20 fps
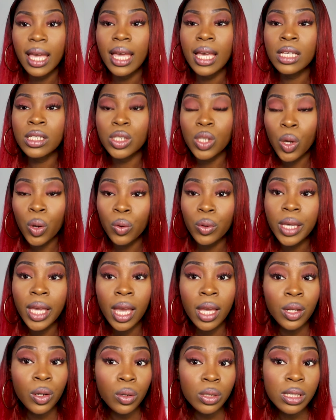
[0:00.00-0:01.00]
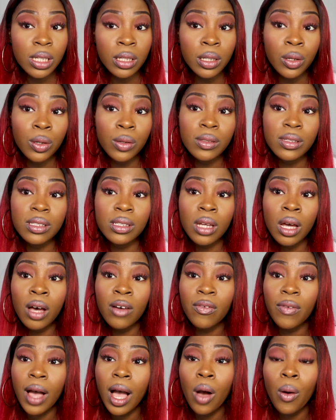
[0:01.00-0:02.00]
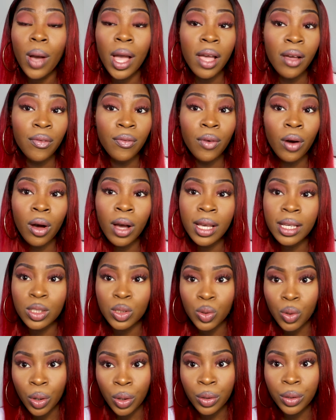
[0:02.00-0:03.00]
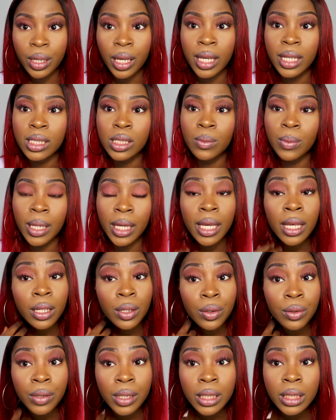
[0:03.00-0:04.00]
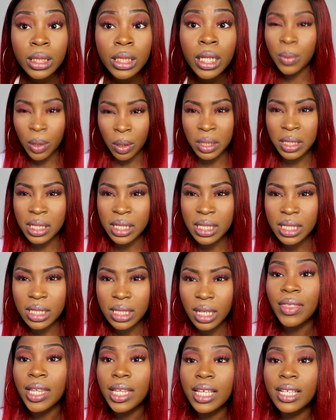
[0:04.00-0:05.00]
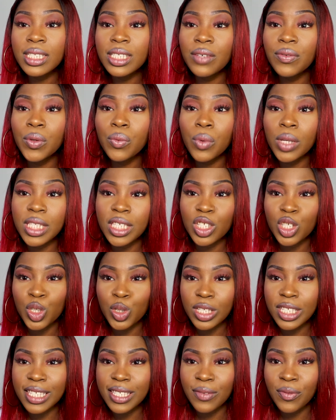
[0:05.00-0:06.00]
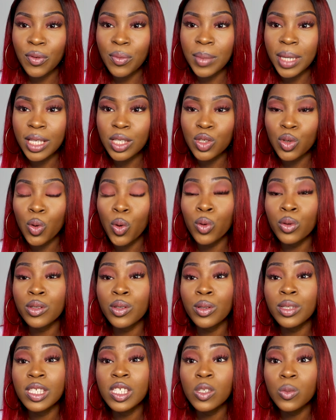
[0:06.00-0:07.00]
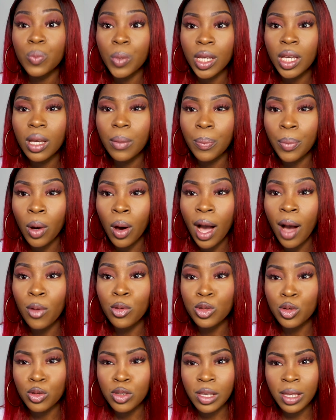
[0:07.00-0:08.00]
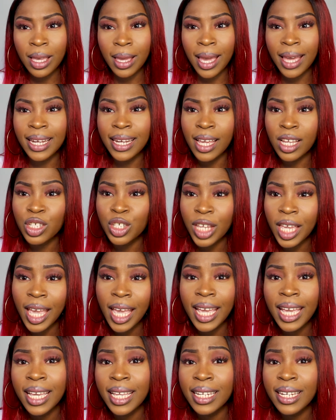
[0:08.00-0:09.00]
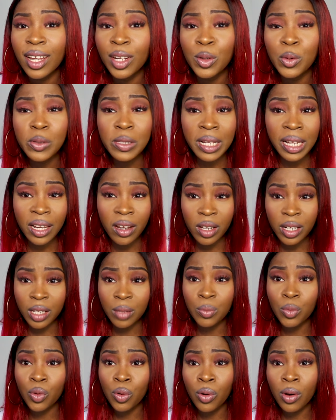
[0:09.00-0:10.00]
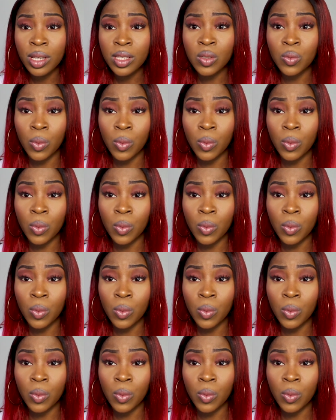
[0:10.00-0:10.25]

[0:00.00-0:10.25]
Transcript: it's okay not to know stuff. However, it's not okay to be ignorant, to be honest. So the interview wasn't just for me to also speak, but I was also getting educated and also learning more as